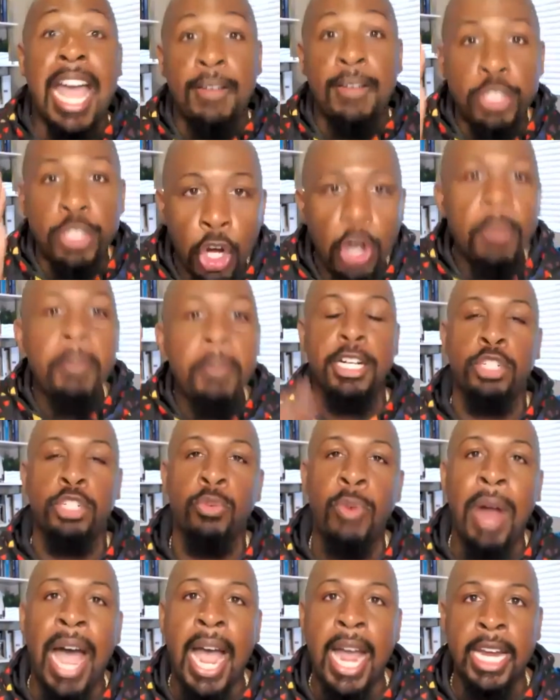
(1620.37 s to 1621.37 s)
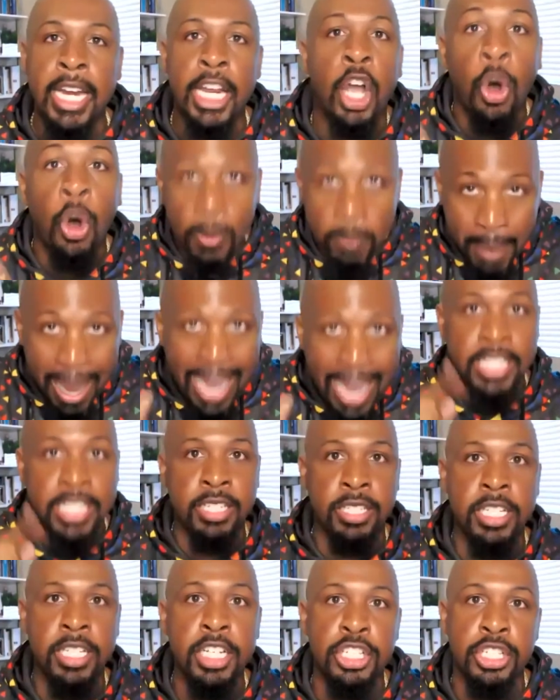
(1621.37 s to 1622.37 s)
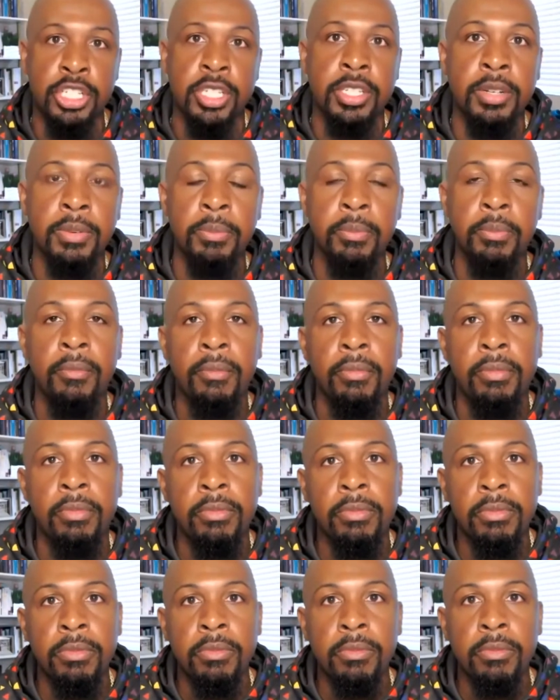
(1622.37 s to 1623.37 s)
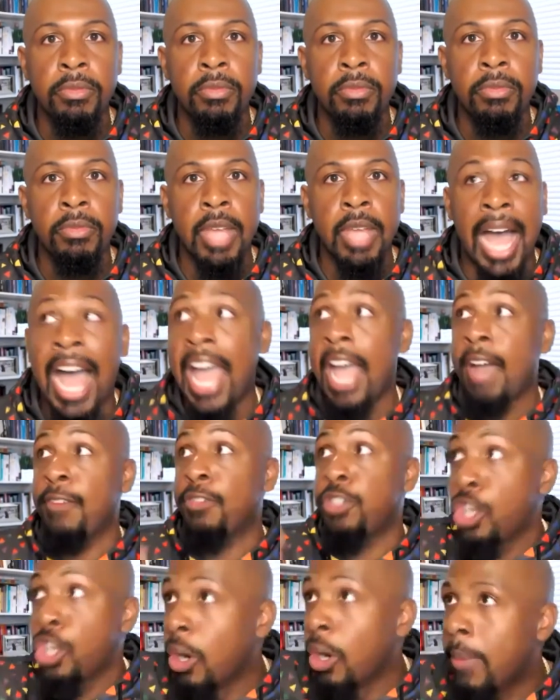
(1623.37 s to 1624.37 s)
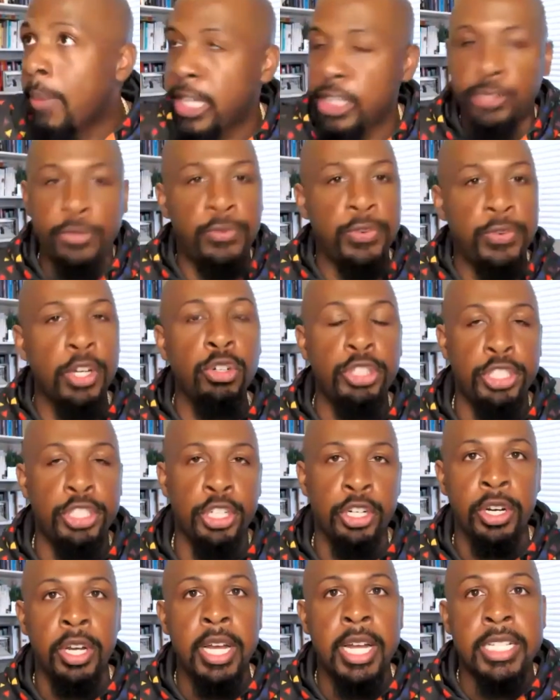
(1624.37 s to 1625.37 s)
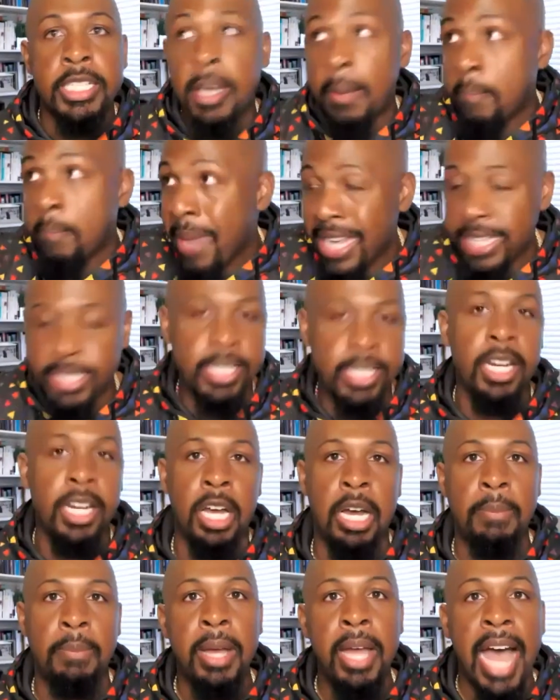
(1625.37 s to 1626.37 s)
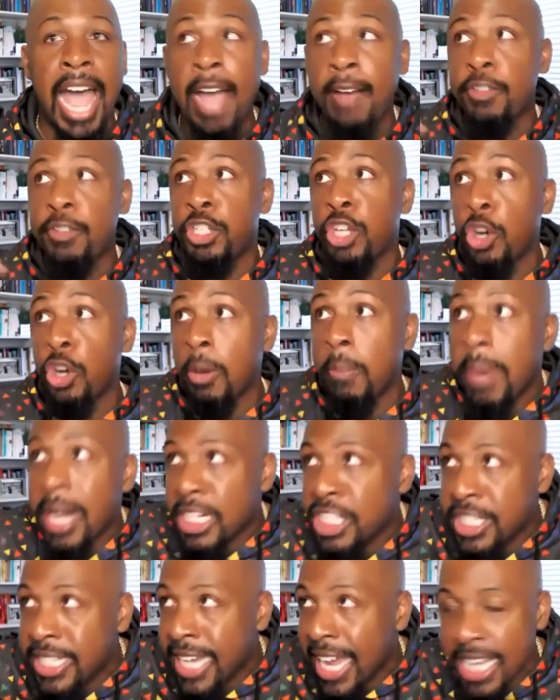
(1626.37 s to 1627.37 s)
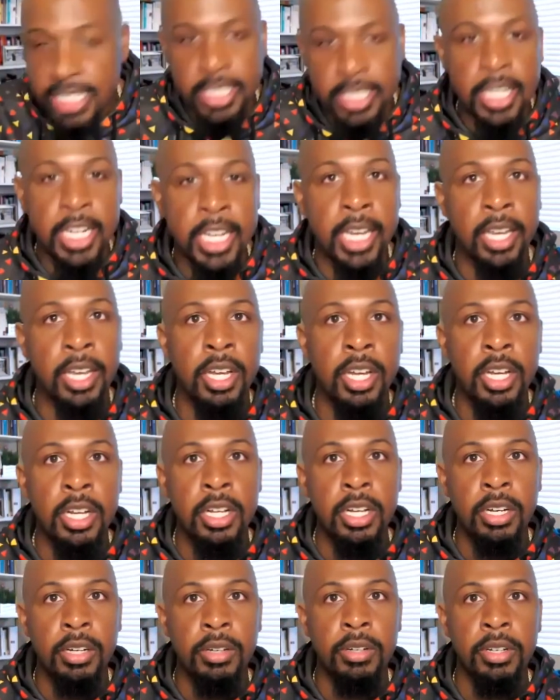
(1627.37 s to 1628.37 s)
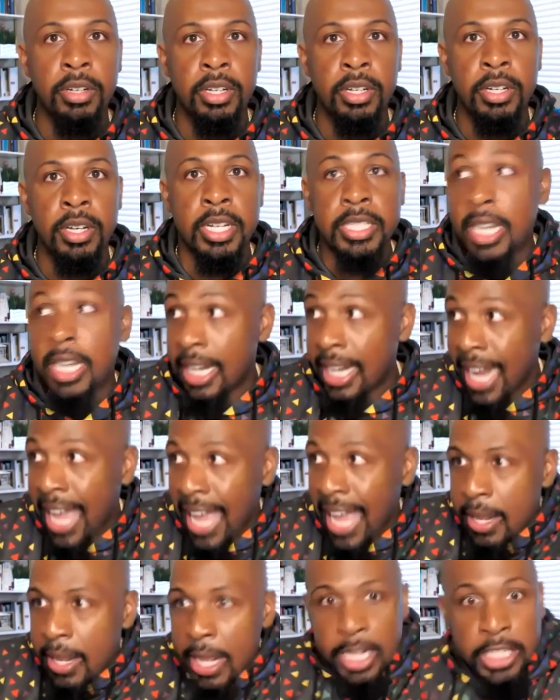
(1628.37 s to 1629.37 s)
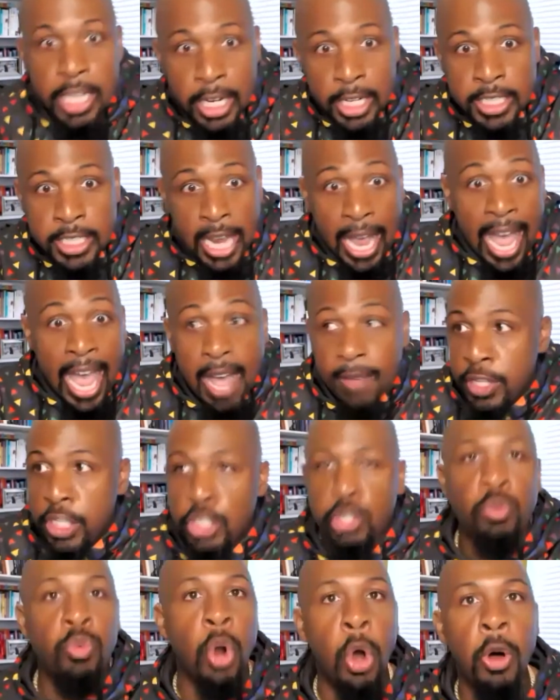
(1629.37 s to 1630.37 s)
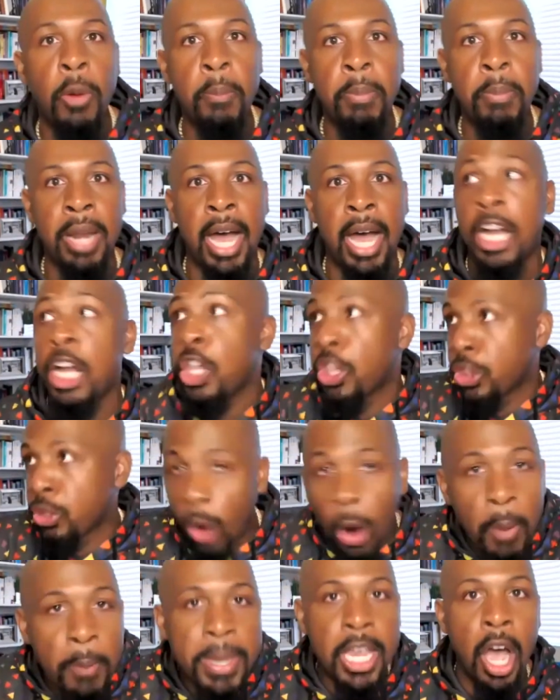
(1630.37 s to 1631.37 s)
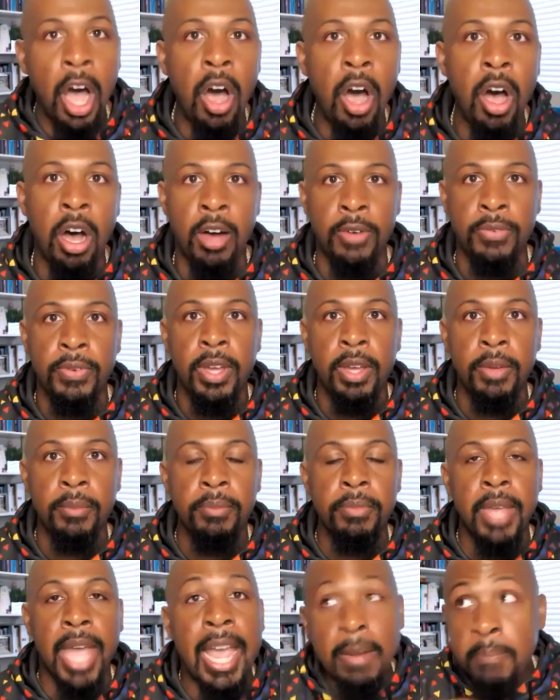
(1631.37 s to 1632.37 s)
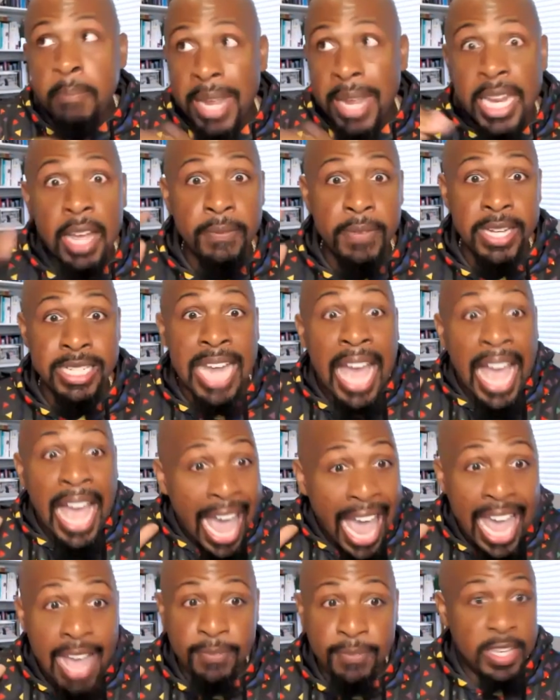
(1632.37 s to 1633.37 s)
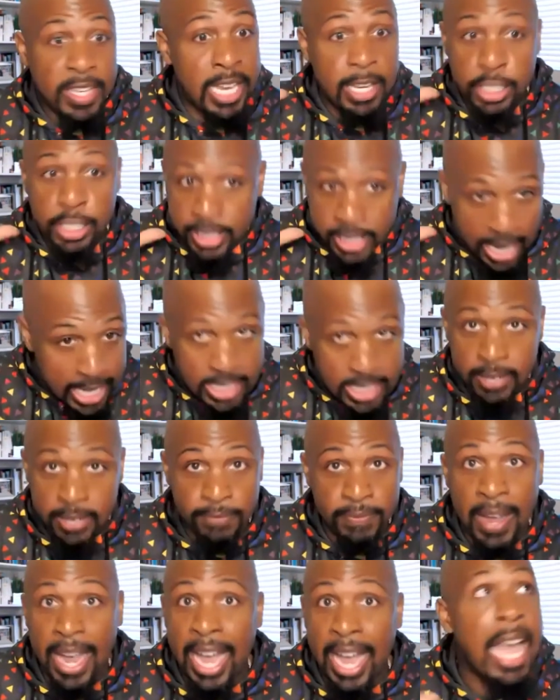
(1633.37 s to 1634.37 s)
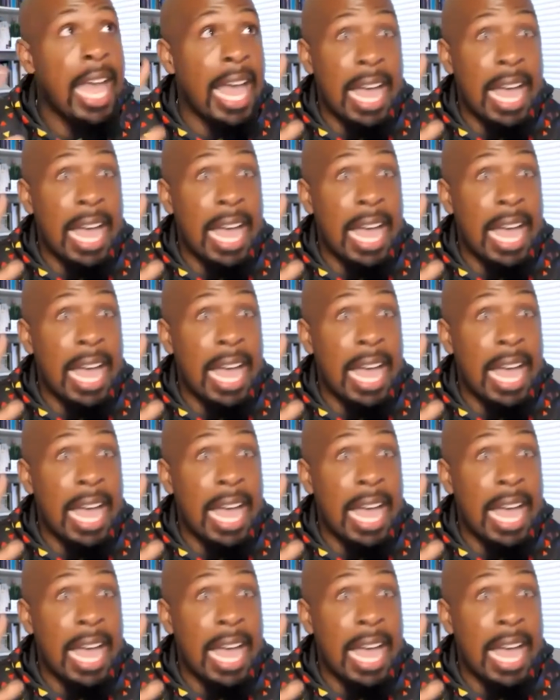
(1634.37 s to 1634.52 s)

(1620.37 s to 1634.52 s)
have too much riding on my decision. I have too much future to mess it up. I have too much destiny to have this roadblock throw me off. And many of us can testify,